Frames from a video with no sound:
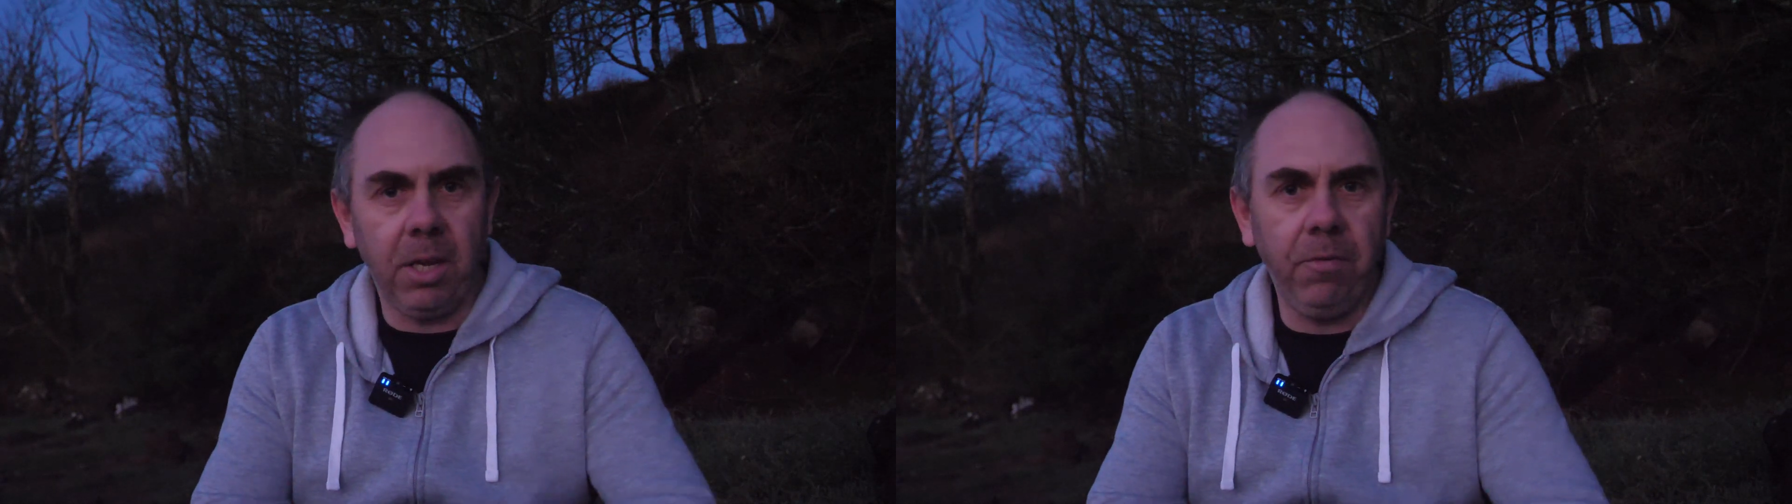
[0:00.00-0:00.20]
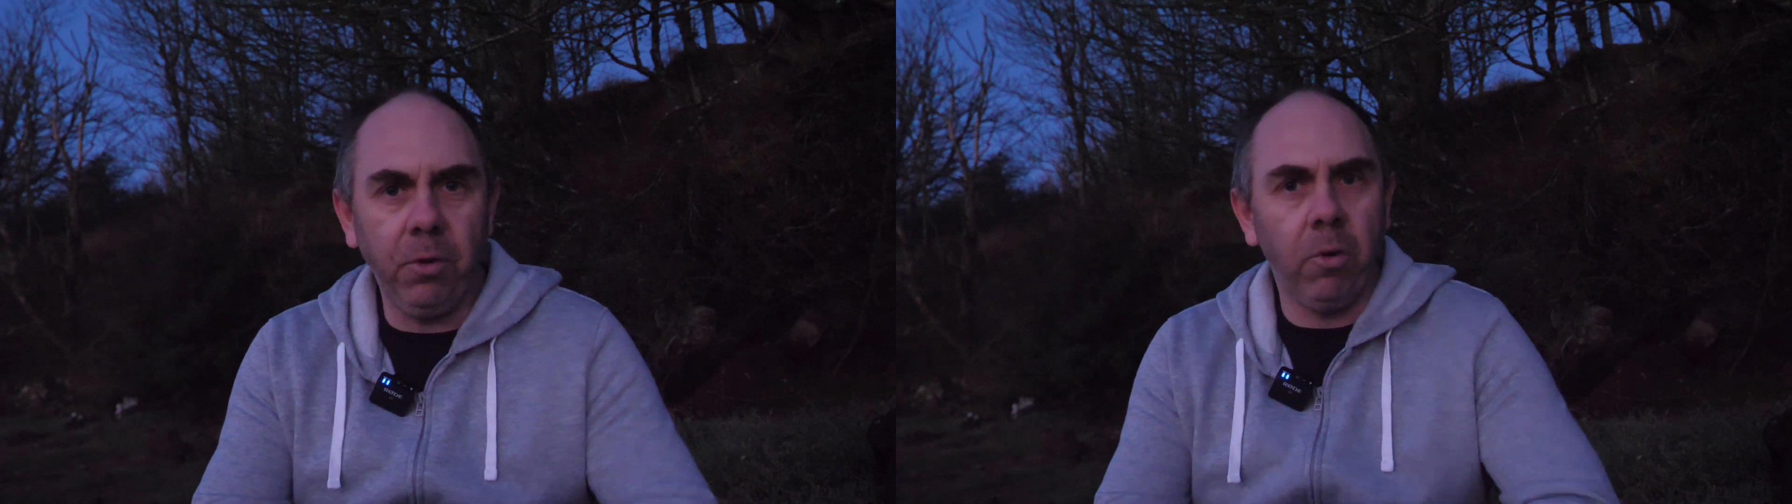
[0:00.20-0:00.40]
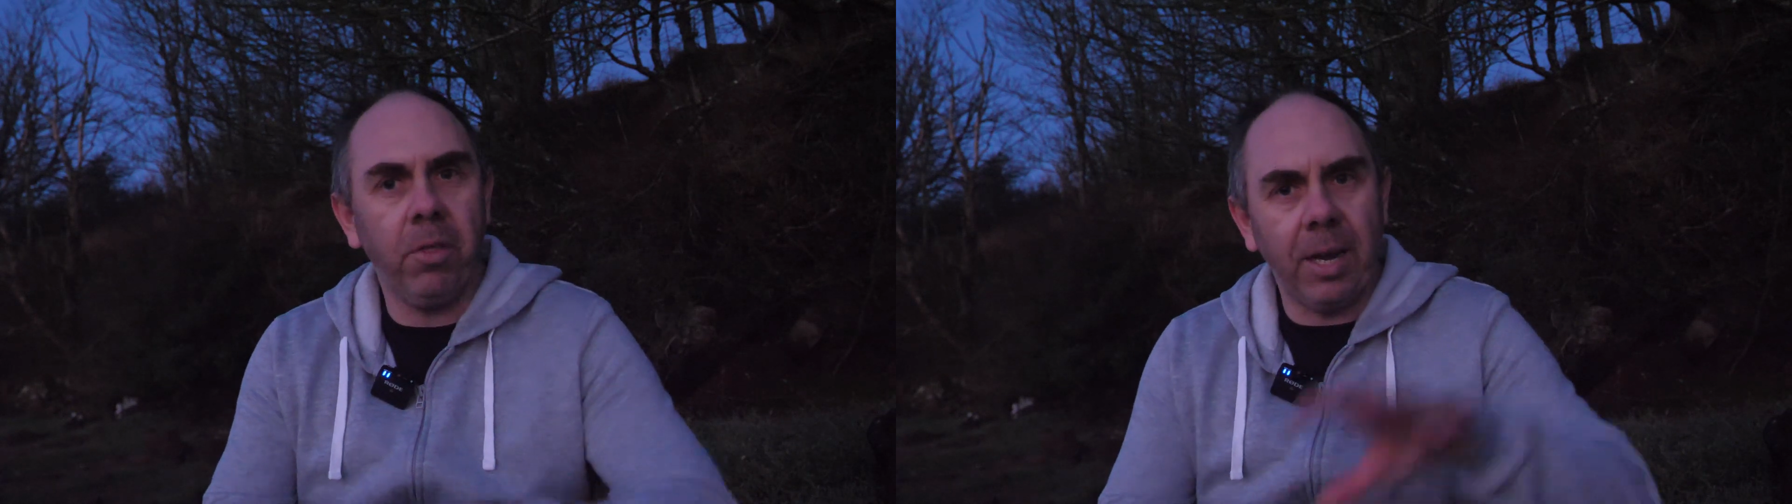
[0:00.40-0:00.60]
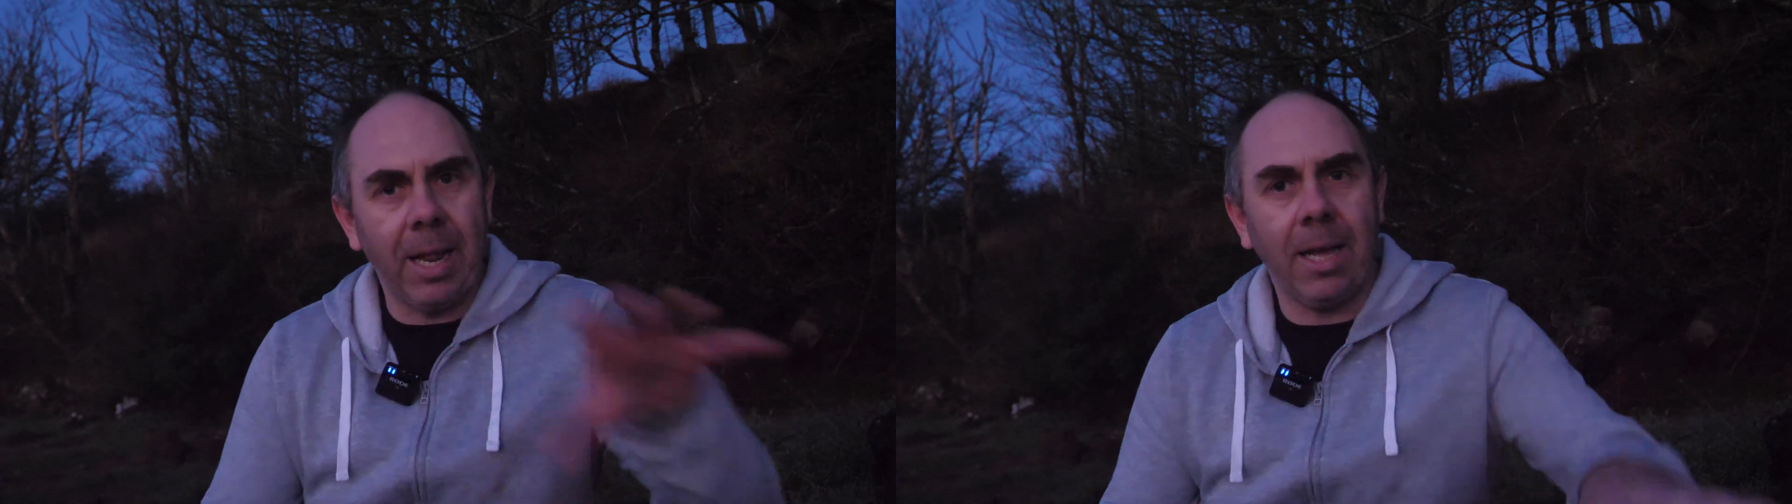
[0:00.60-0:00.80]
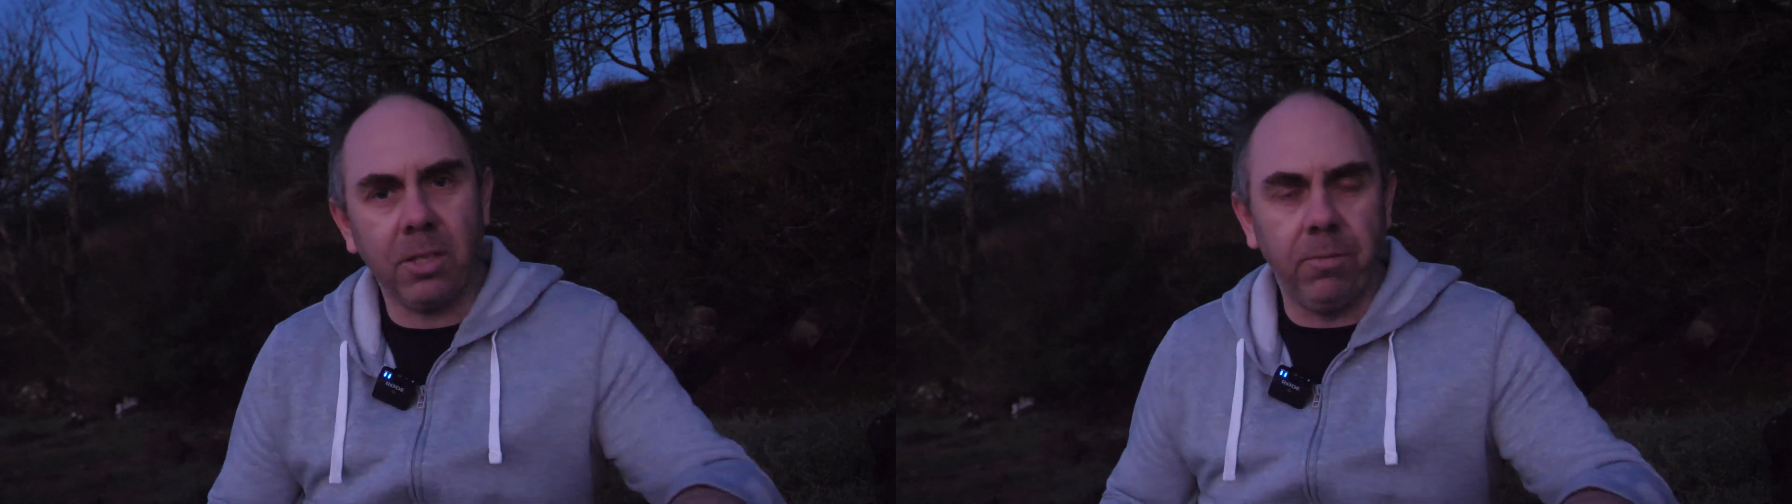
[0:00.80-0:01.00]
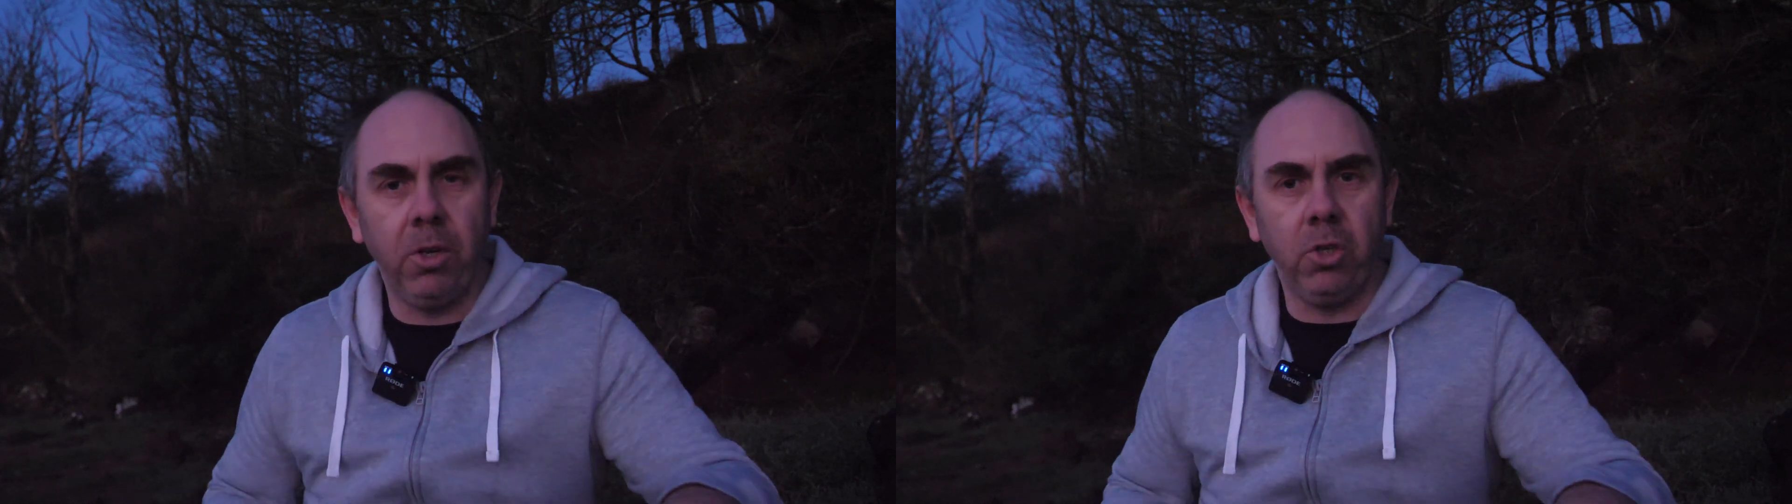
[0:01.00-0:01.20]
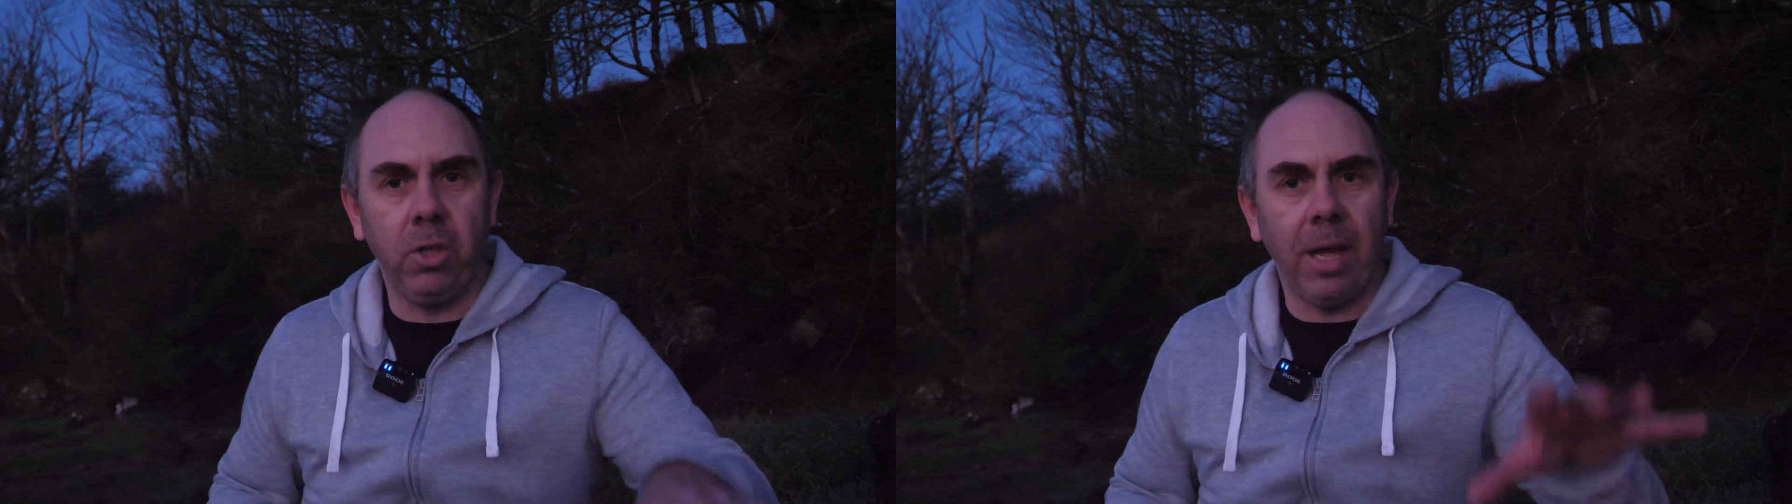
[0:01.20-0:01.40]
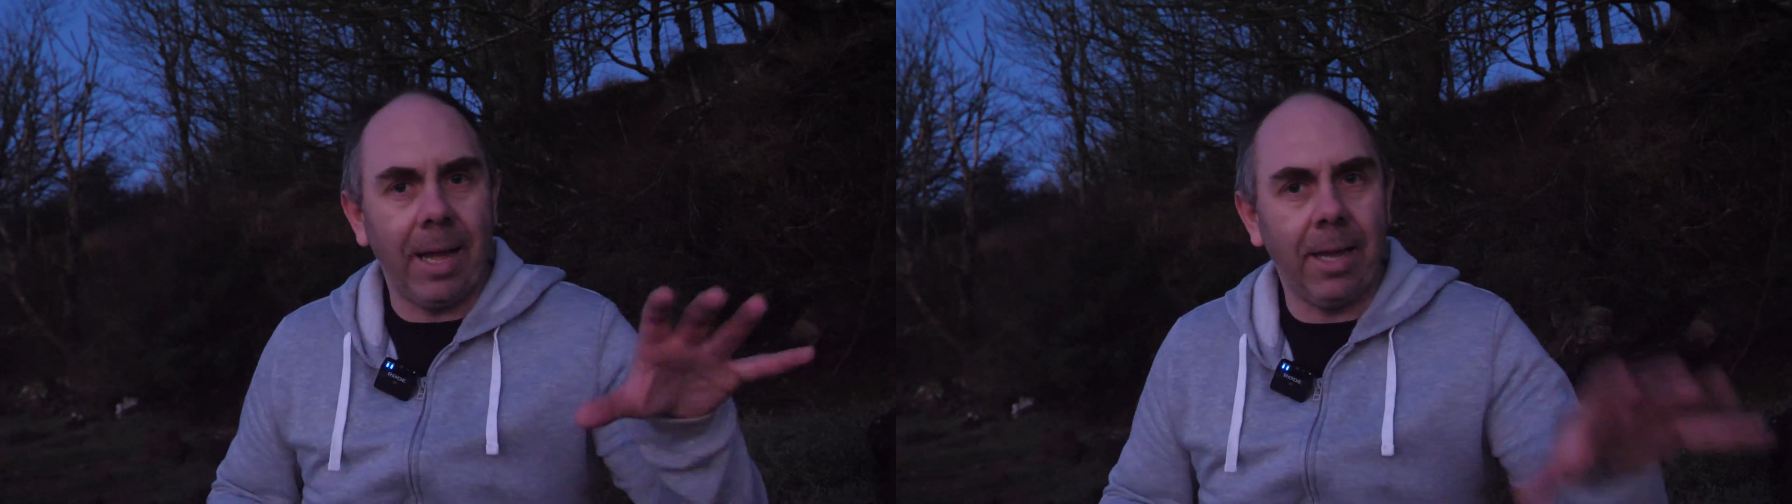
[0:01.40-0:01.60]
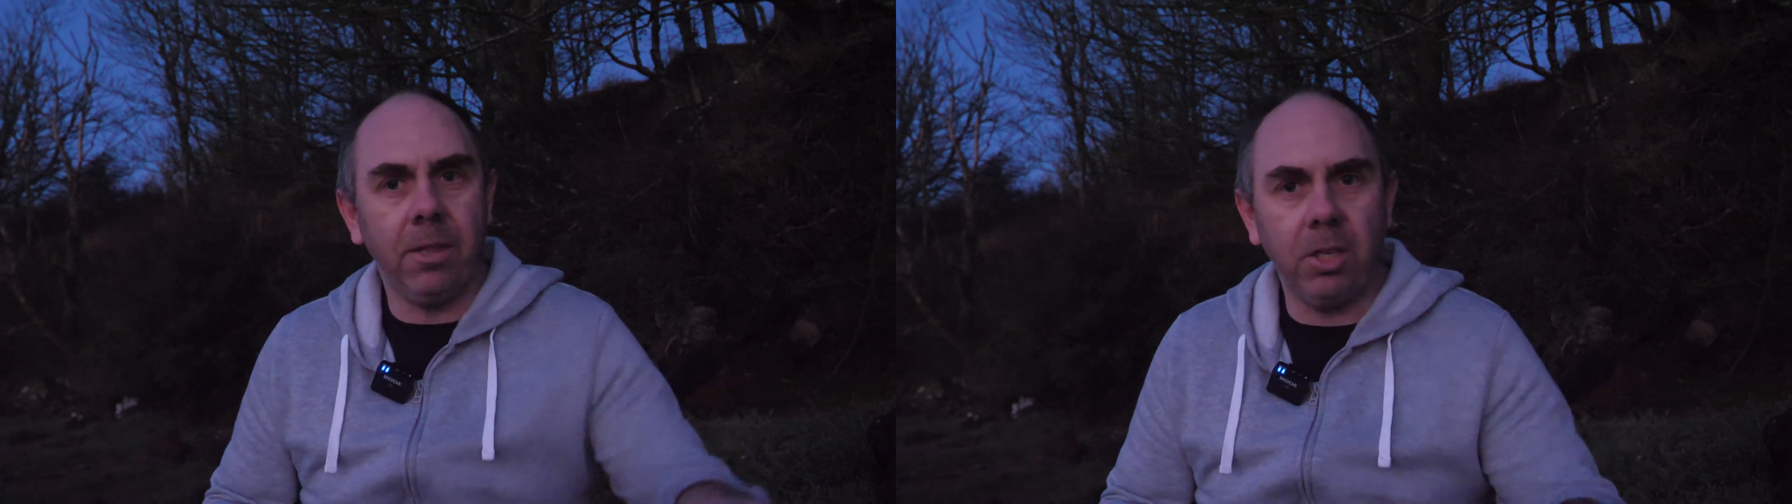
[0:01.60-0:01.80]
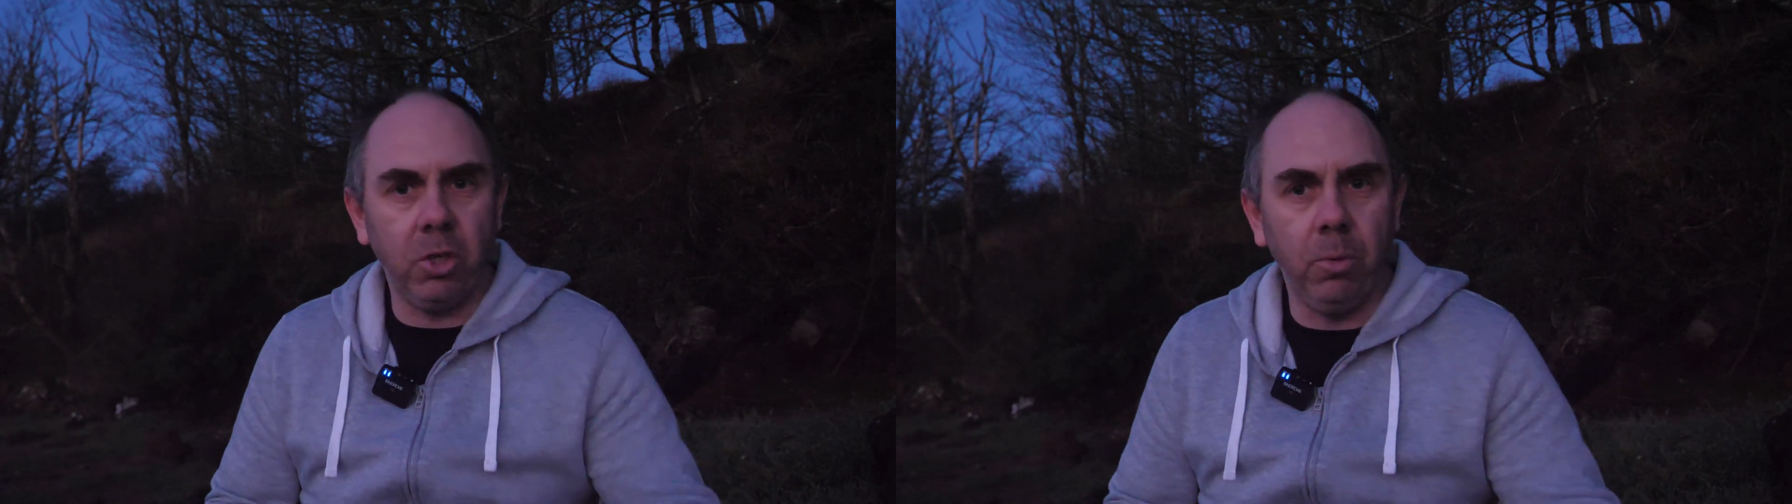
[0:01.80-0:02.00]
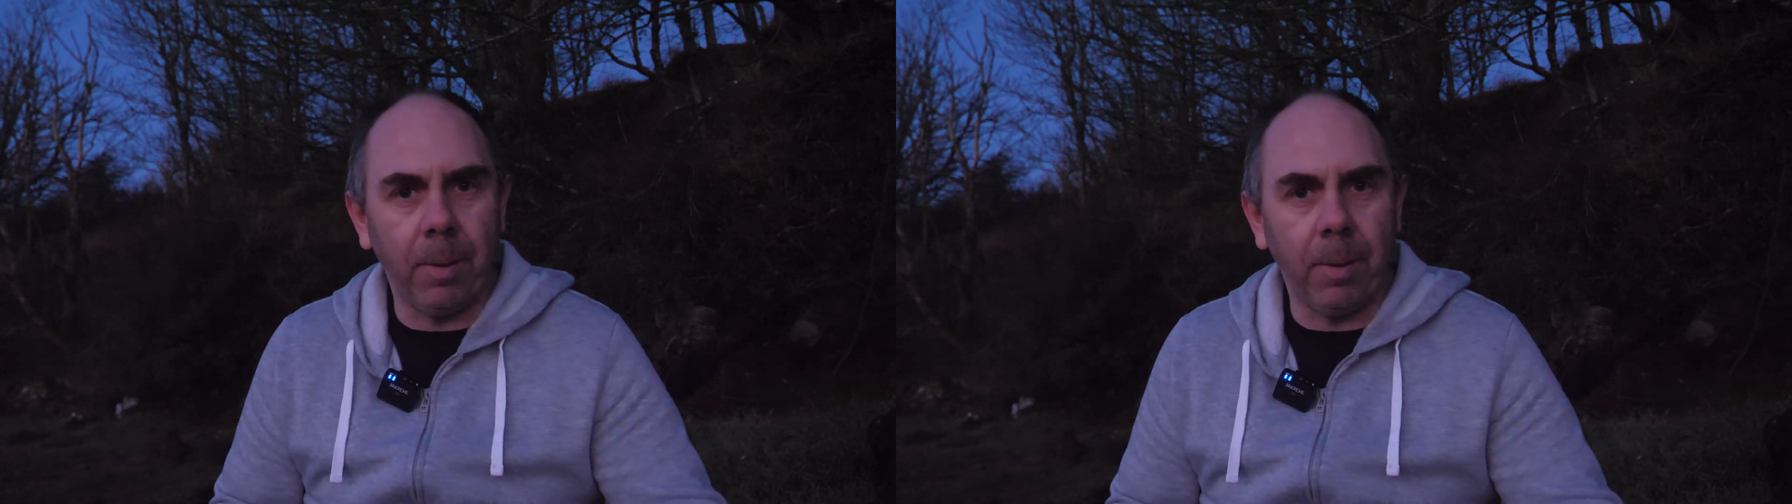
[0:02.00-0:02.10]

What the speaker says: If you're on the last version that had this new